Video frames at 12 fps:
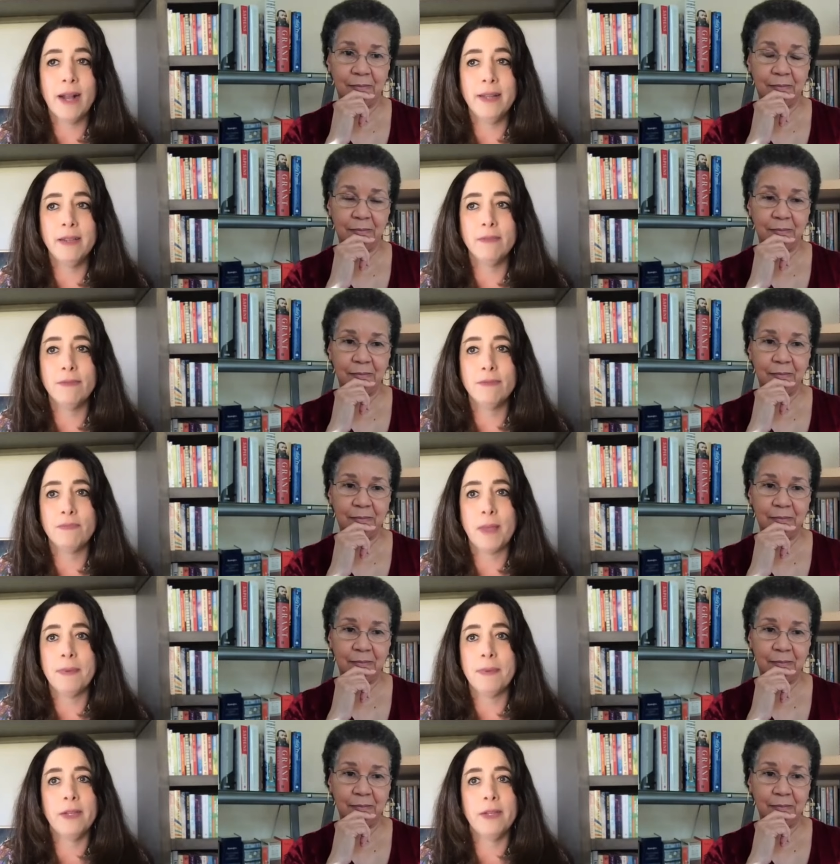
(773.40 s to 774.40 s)
Speaker 1: kind of
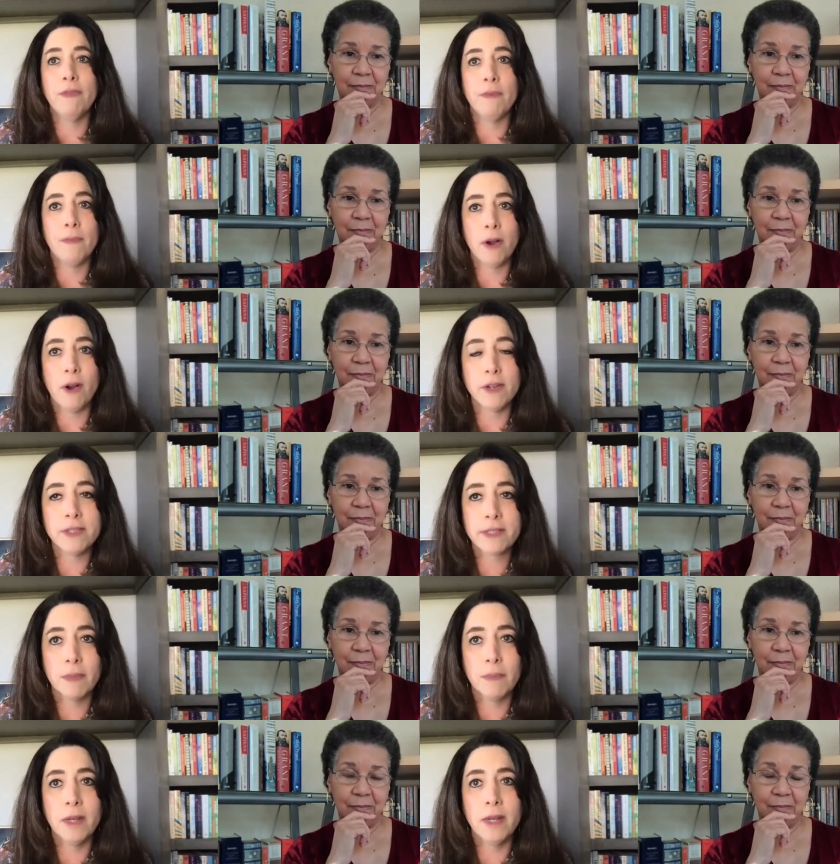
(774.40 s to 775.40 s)
people I know from our arts
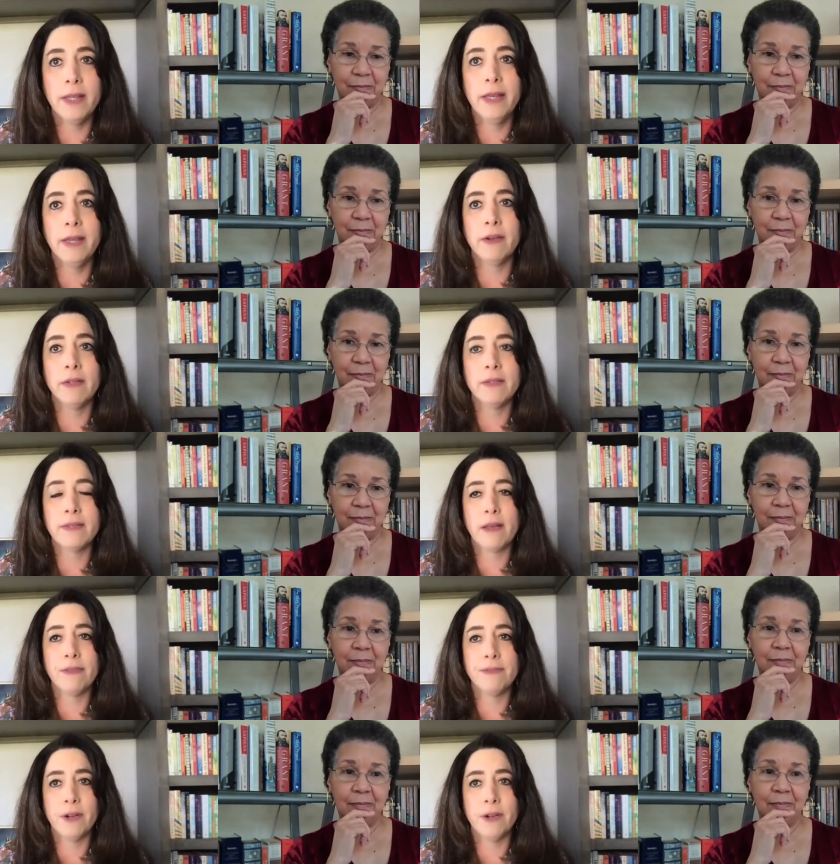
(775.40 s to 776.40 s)
community here in
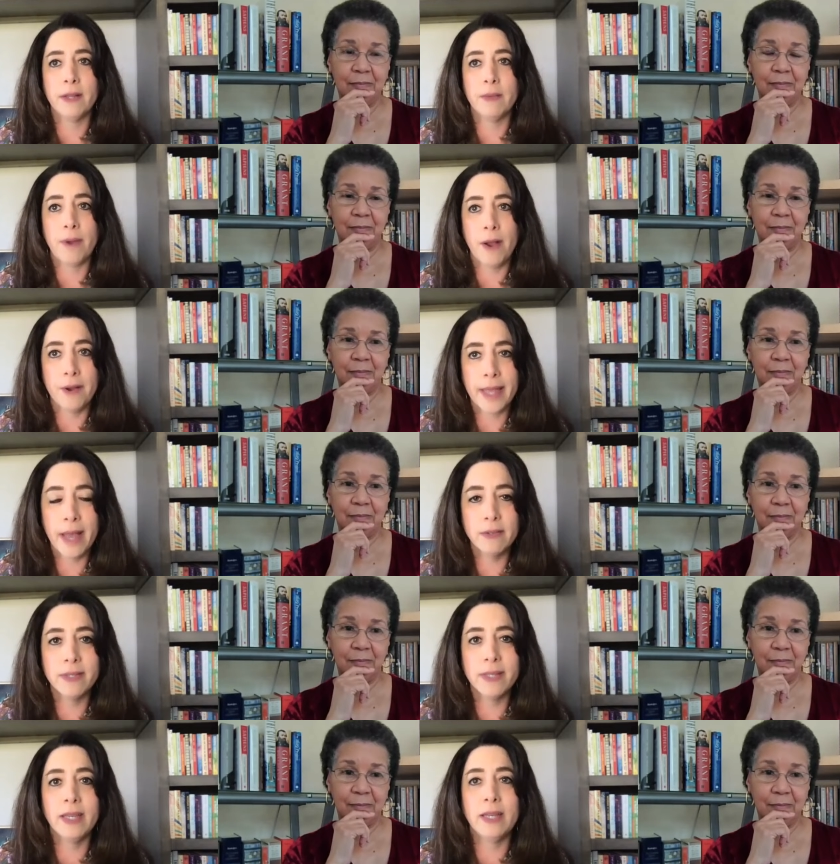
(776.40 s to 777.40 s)
South Florida in Broward
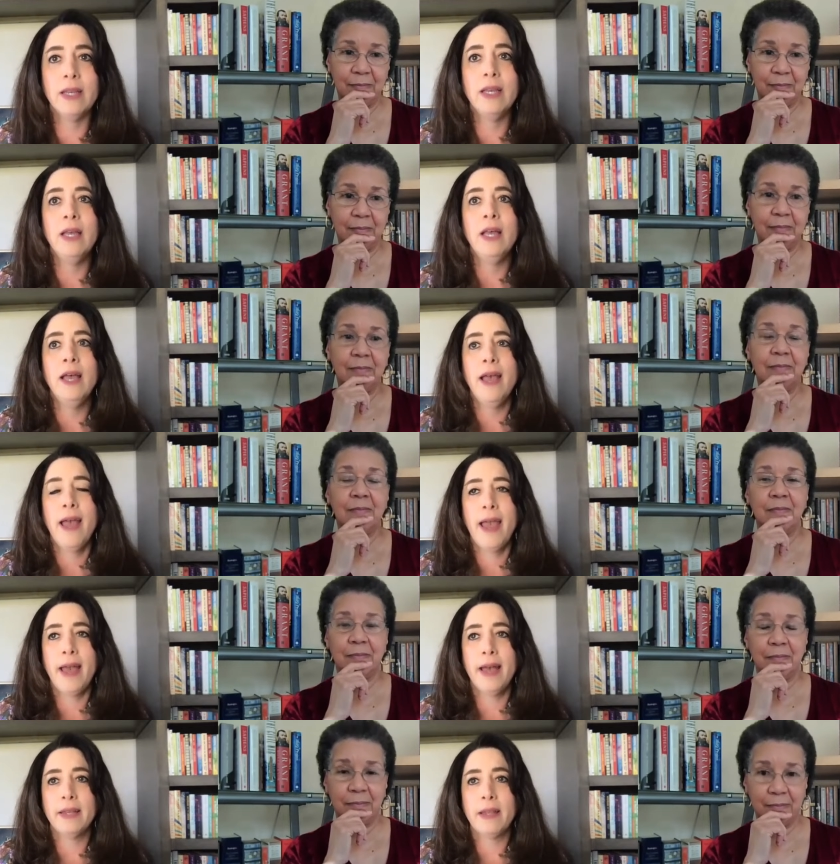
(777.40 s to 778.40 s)
County.
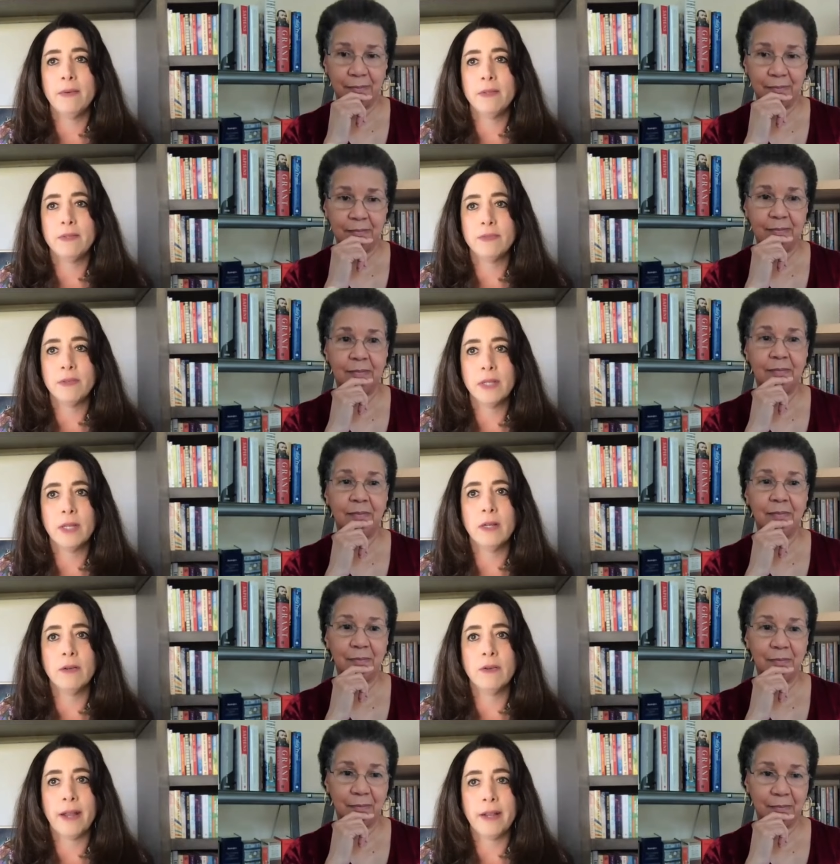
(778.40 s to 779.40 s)
And I was
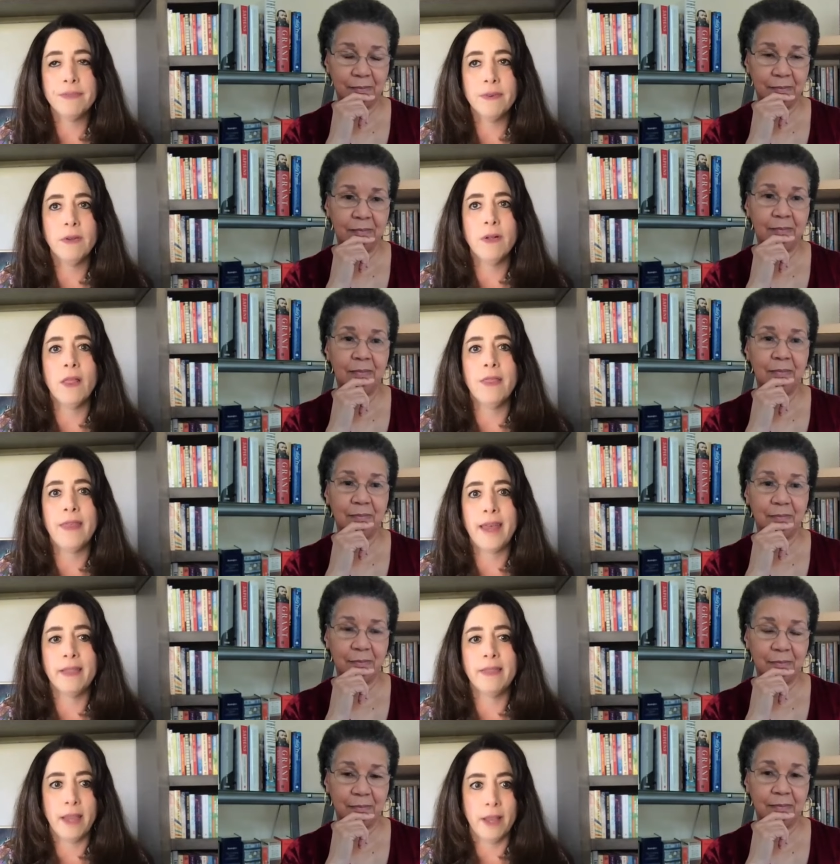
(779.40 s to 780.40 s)
really grateful
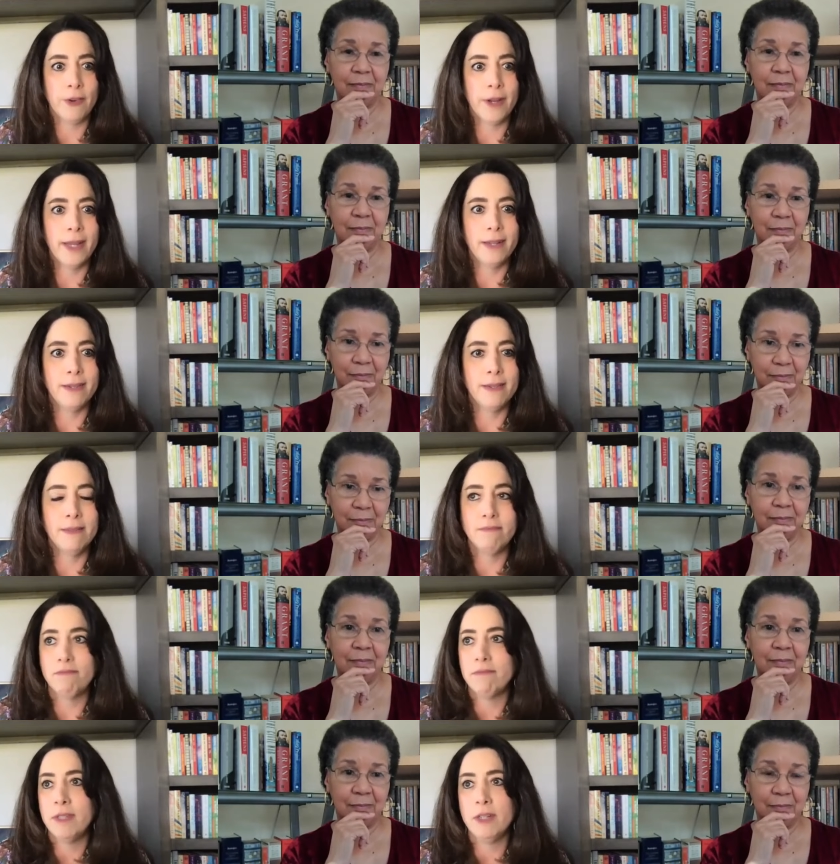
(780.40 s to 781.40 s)
that they, they agreed.
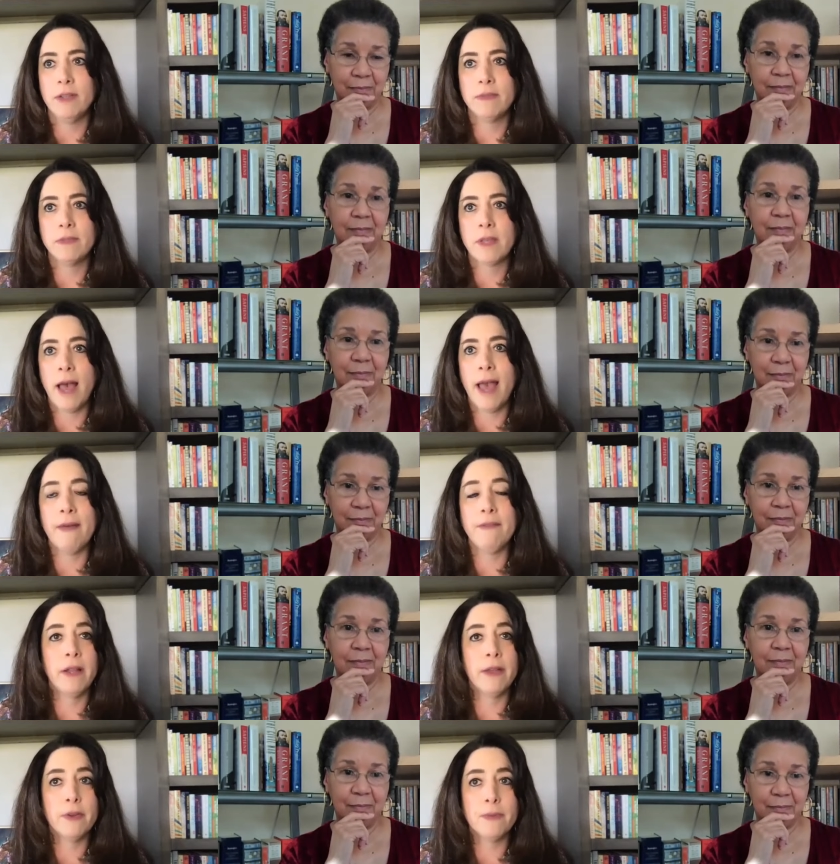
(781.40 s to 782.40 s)
You know, I have
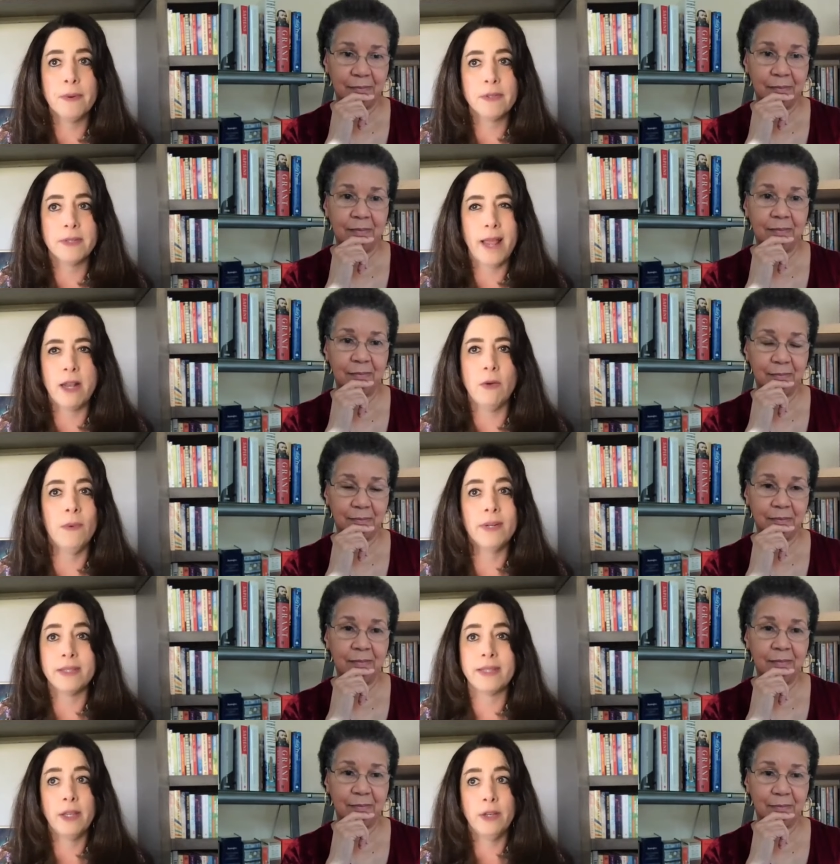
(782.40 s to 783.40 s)
another person, I don't want
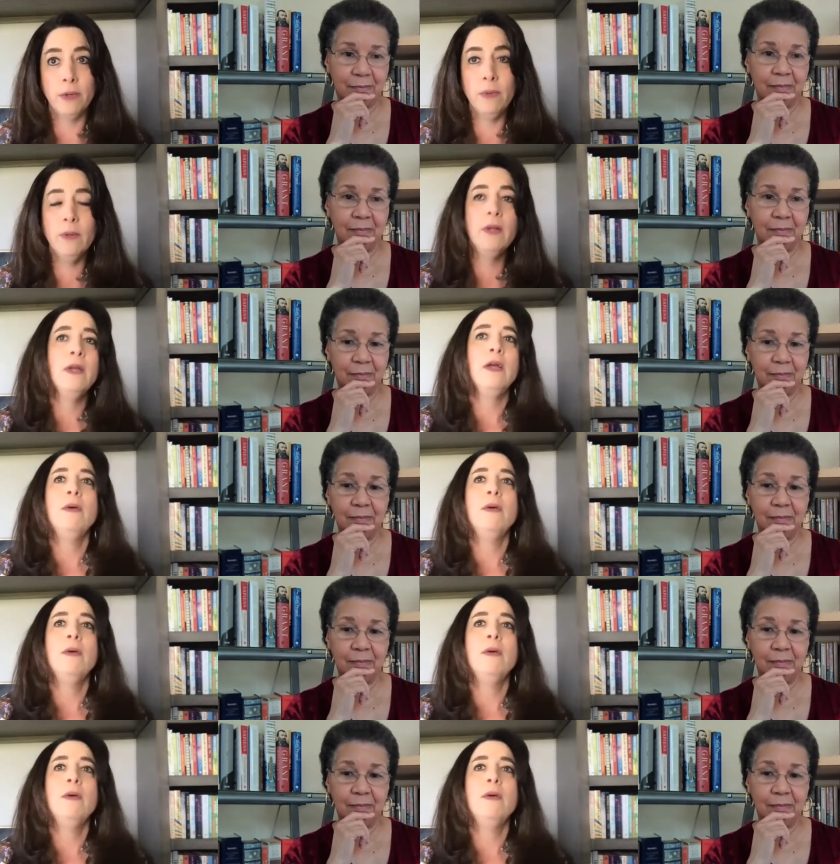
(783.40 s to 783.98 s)
to say who,